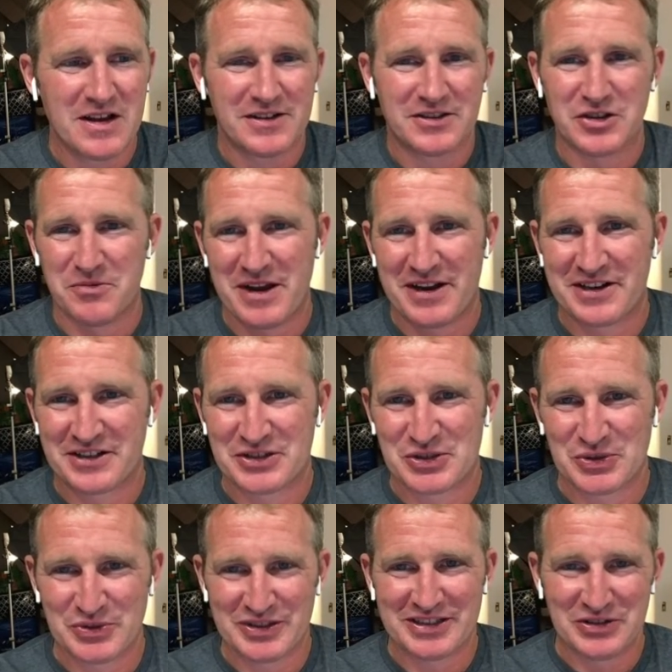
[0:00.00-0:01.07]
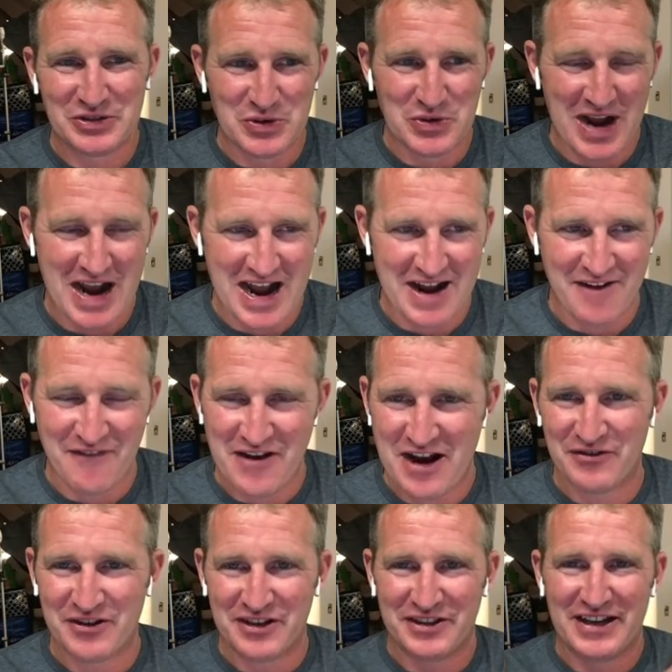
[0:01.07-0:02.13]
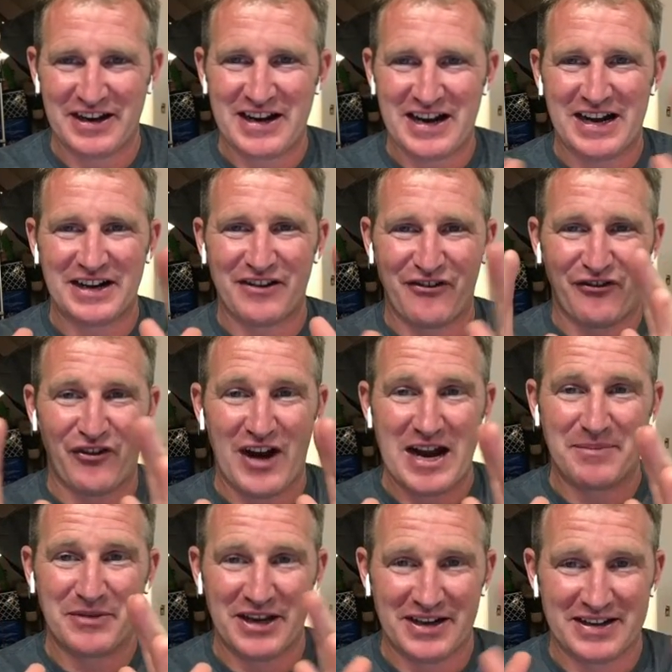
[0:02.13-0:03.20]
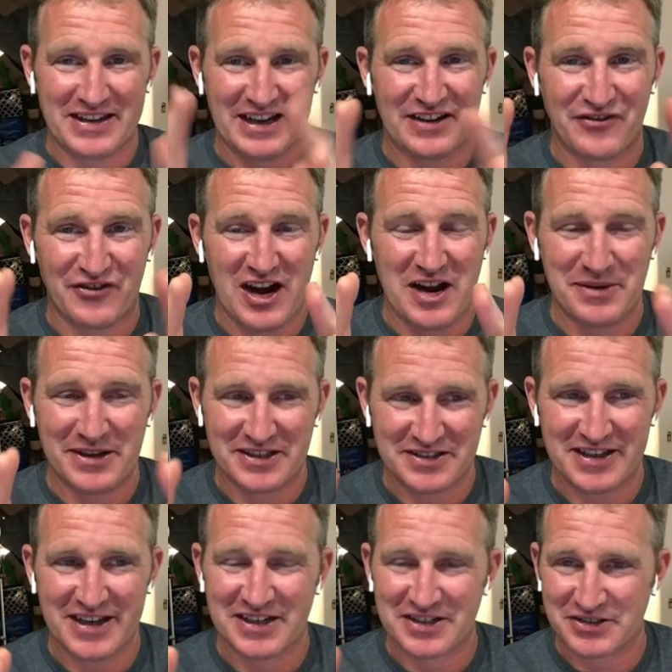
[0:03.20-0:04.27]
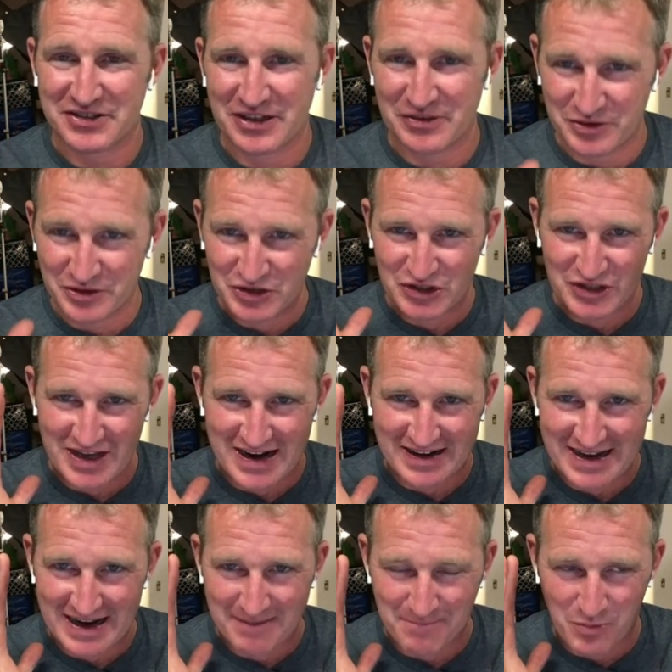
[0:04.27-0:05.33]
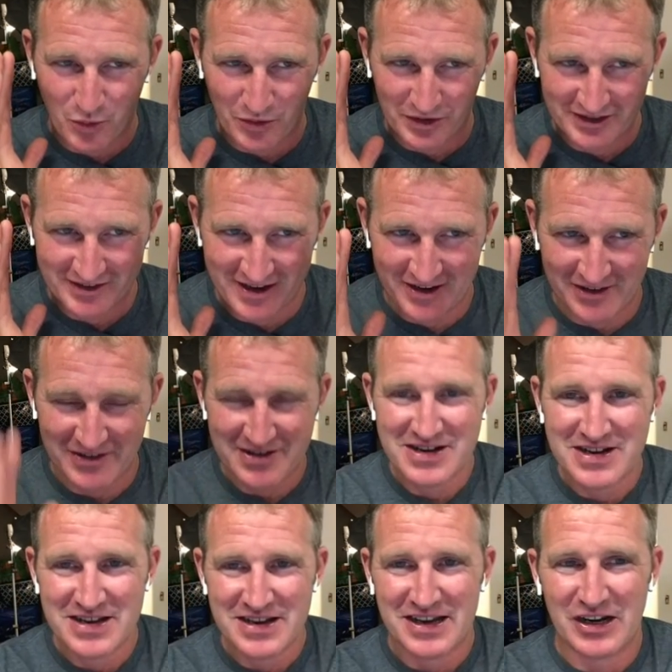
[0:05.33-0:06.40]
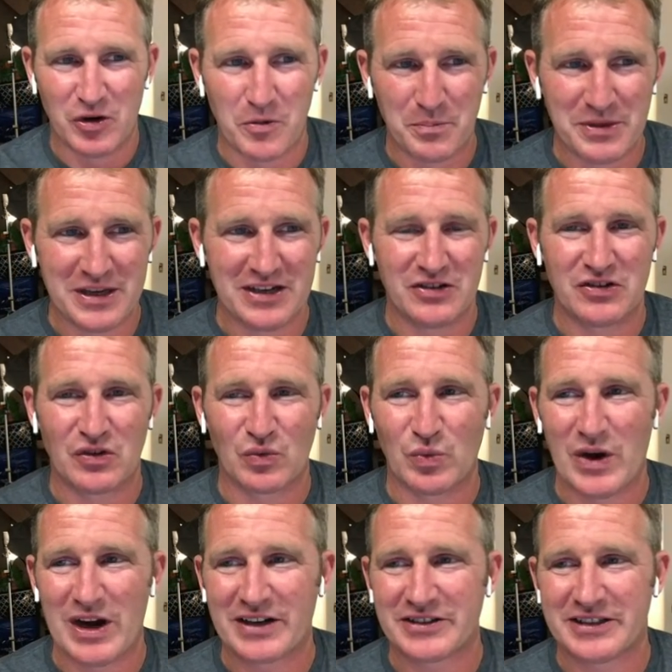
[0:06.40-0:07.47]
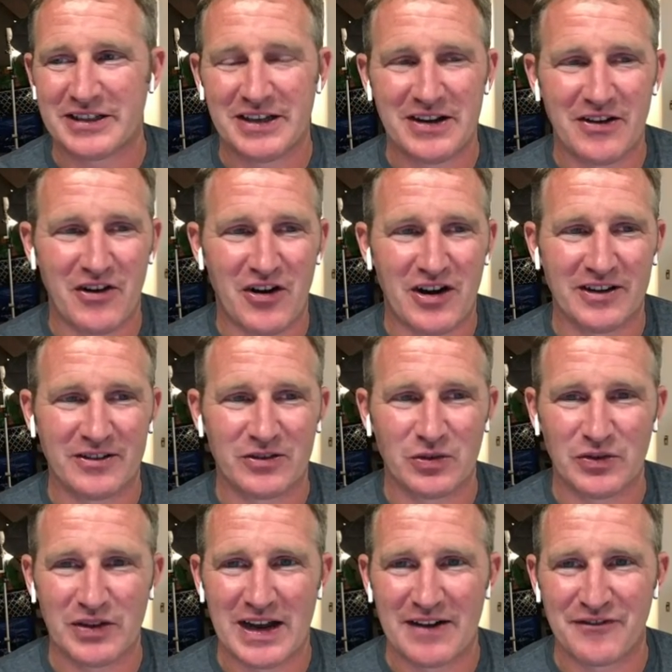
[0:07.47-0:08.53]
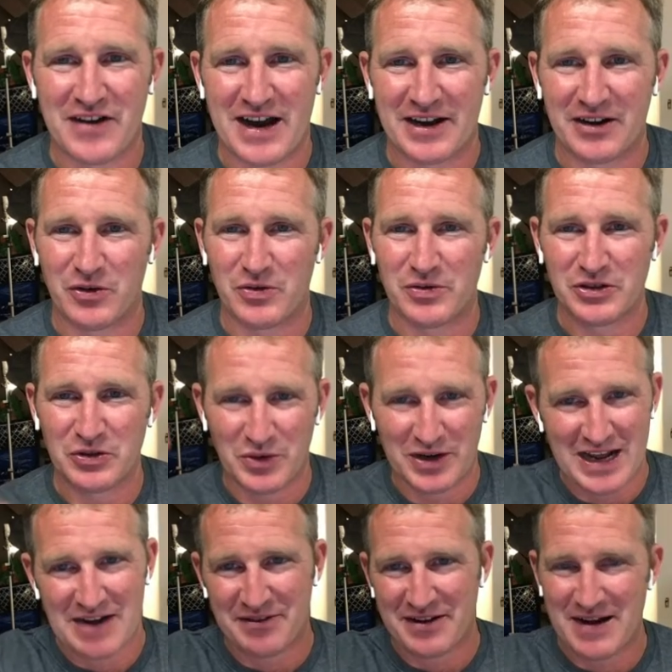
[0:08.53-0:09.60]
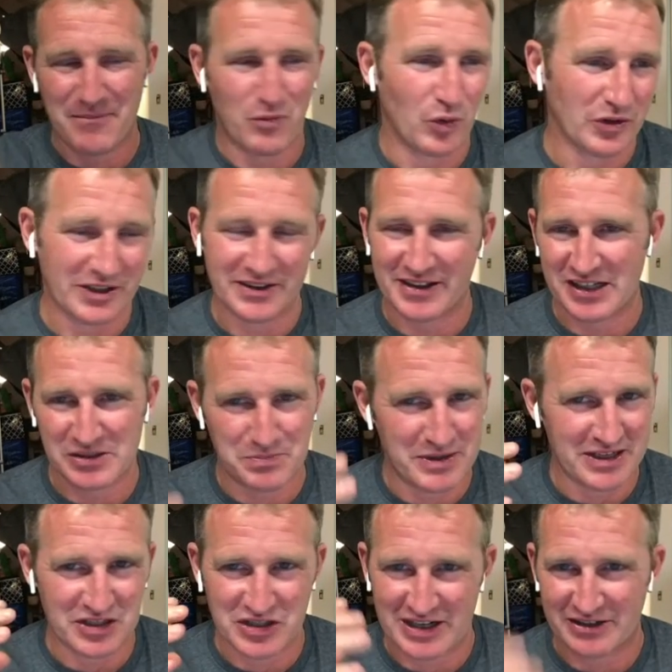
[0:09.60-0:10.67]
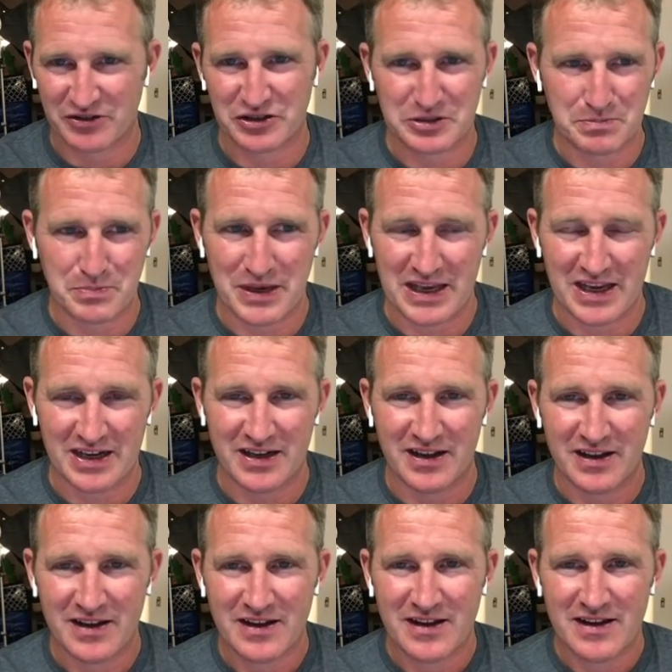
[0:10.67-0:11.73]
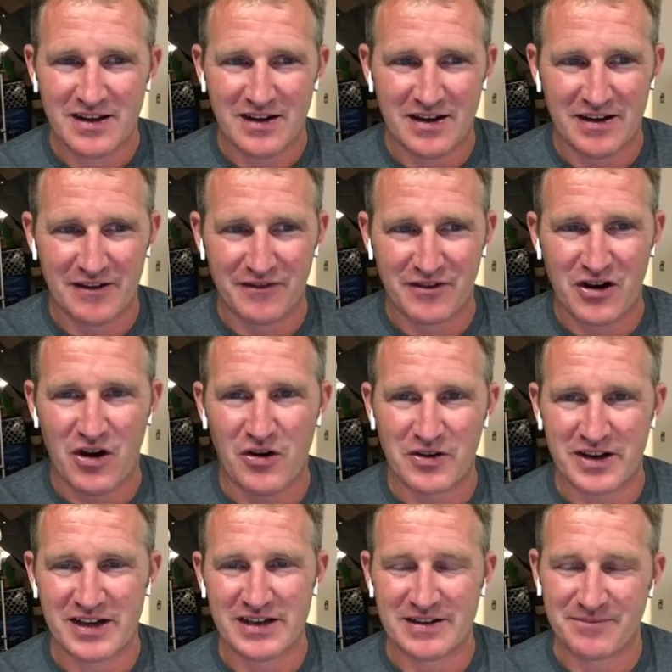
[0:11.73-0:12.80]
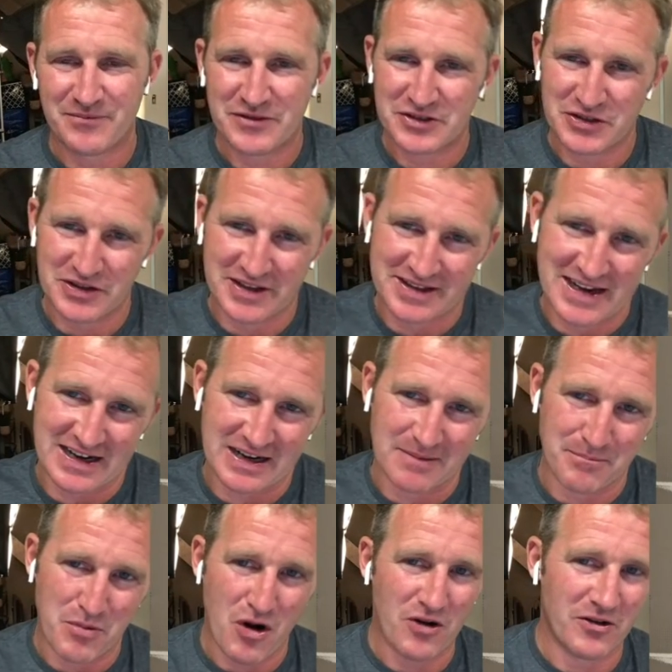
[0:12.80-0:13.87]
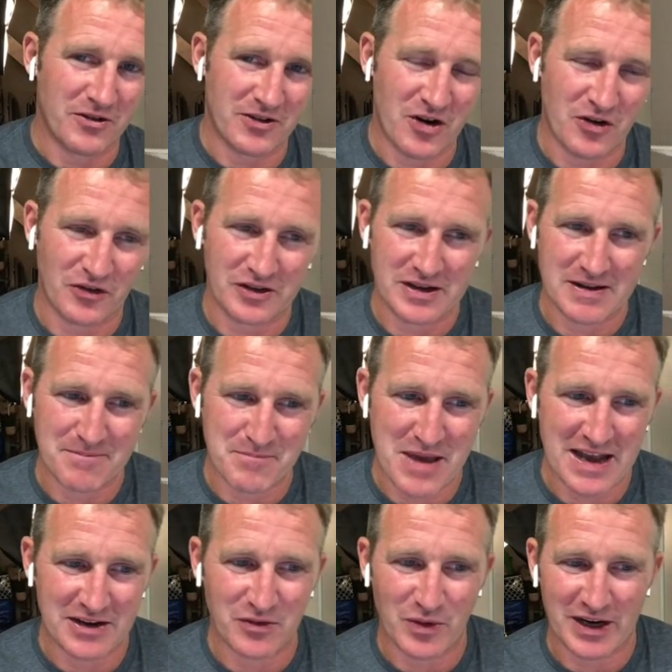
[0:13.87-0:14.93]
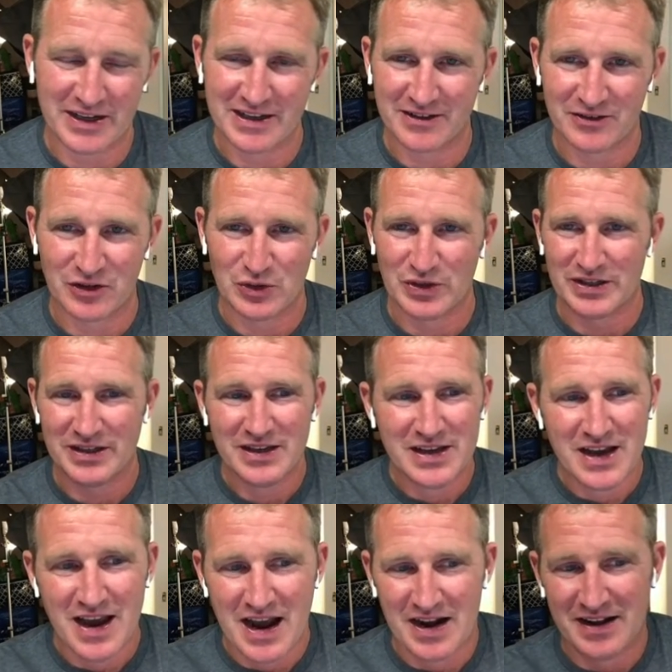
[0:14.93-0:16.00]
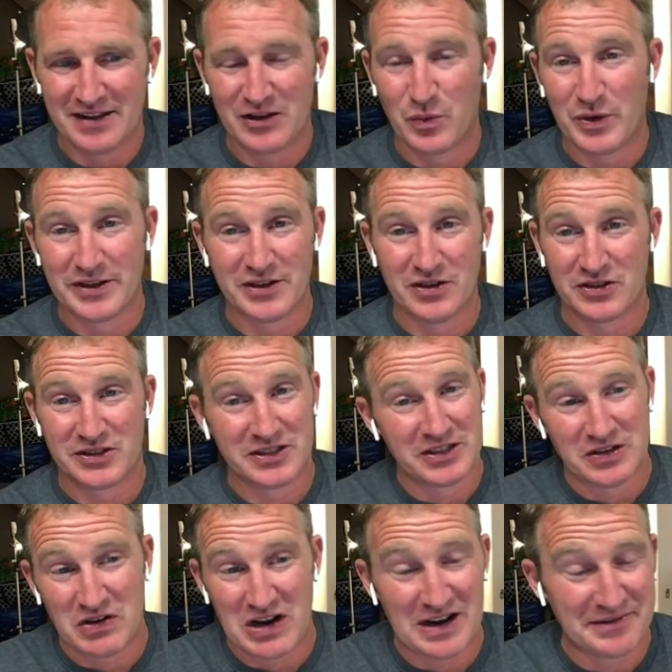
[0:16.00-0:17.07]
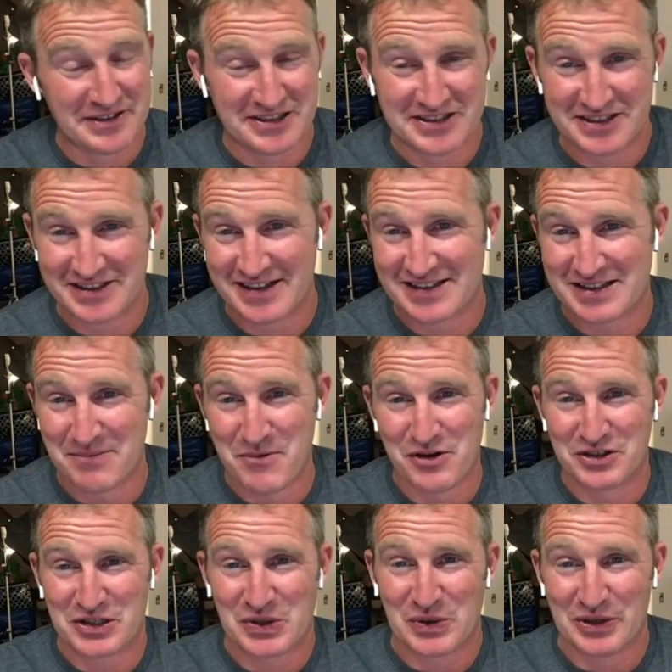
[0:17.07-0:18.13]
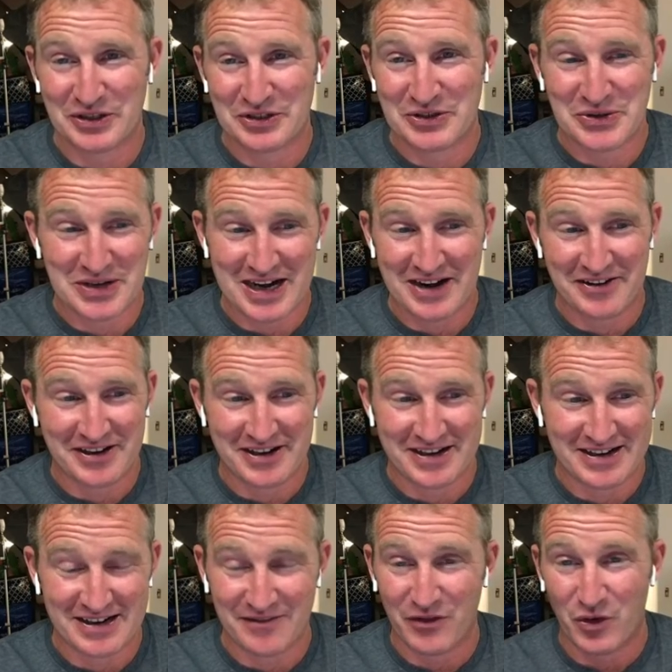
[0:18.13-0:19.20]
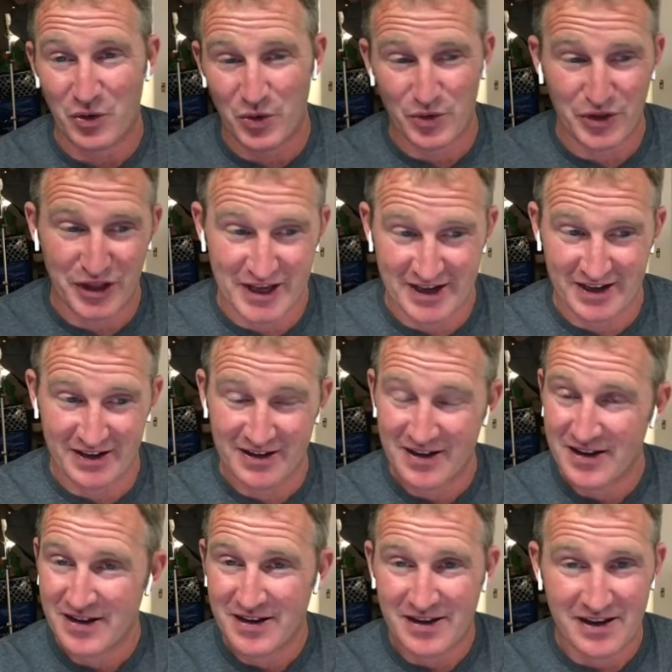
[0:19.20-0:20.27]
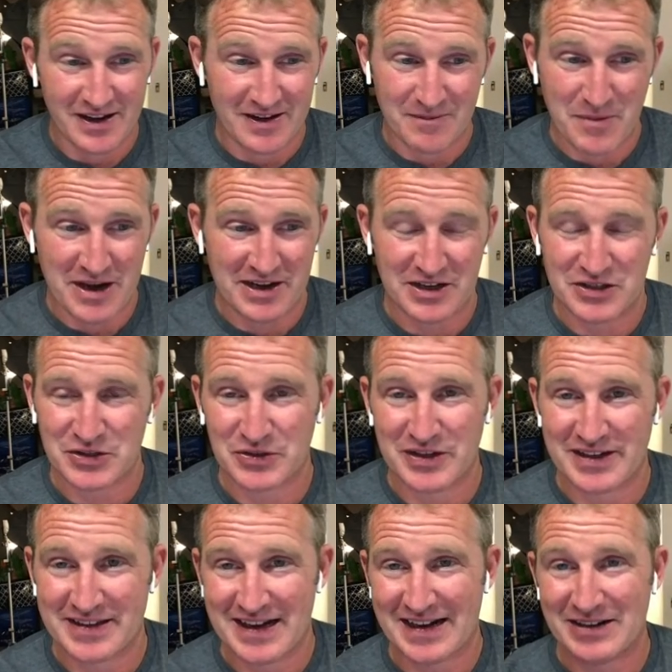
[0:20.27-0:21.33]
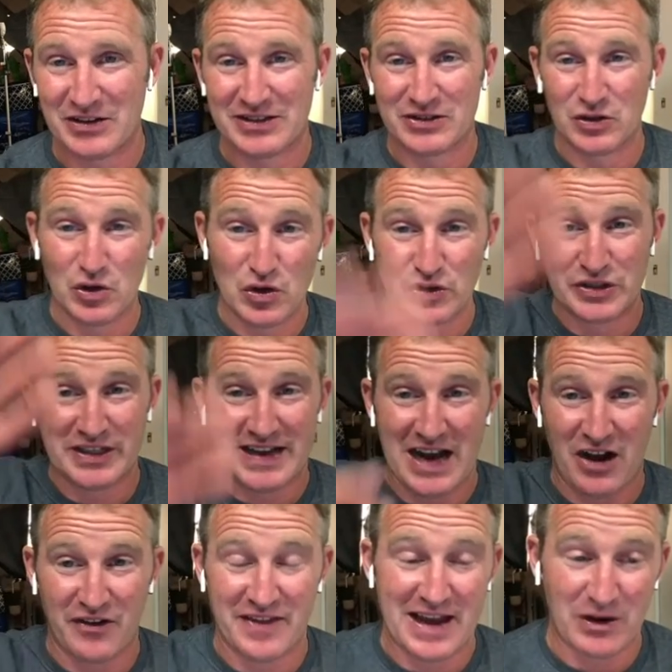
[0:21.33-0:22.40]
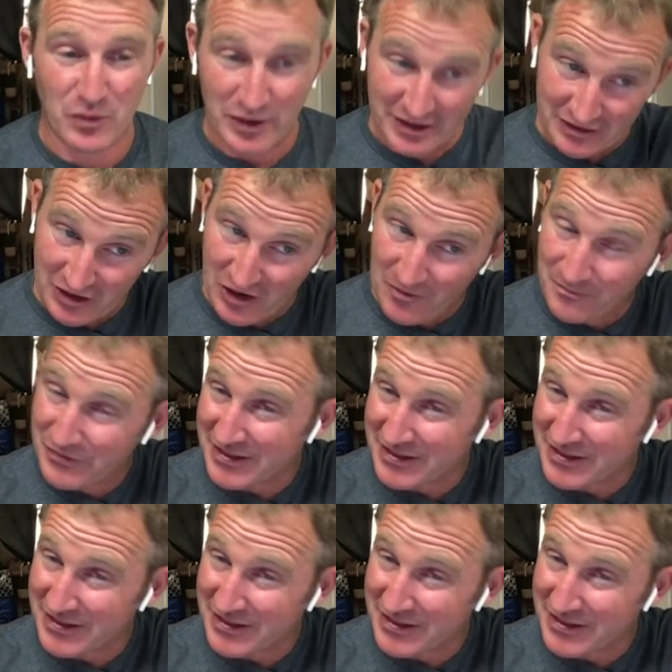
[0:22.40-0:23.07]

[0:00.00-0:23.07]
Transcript: So making sure that you have everything kind of framed in at that framing stage so that when you slide that board in there, it'll meet directly onto that vinyl. You wanna have that really nice, big, generous bead of caulking so that that can totally embed right into it. And then the windowsill, obviously that's the most critical area of the whole thing and making sure that that is oozing out of that window.